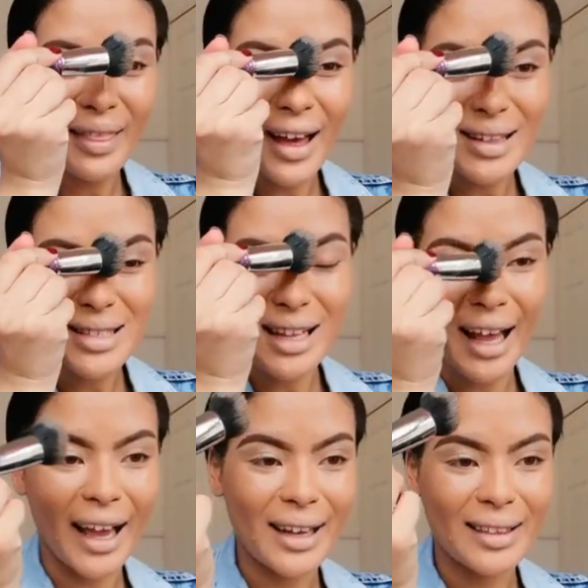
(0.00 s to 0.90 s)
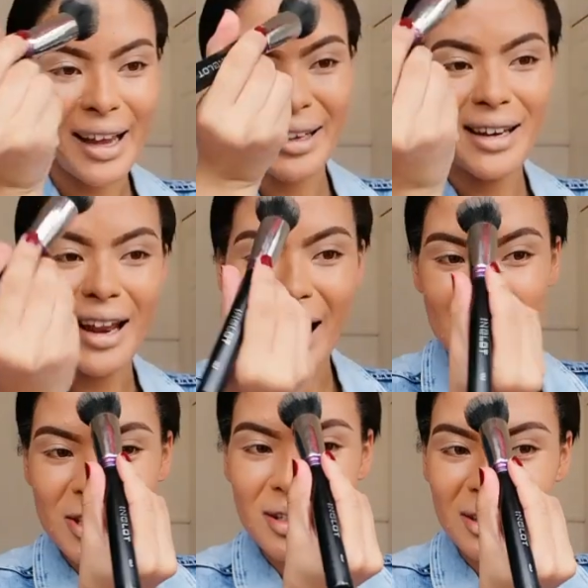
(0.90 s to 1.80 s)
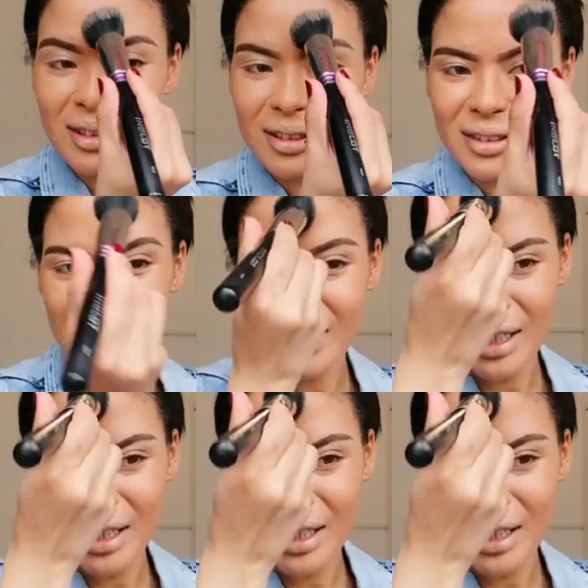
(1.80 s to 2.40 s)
that's like that natural